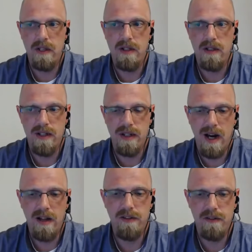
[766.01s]
did
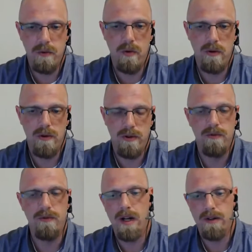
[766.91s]
not support
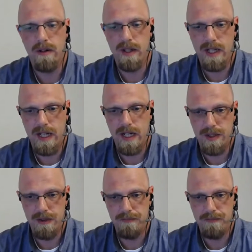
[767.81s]
two-factor authentication.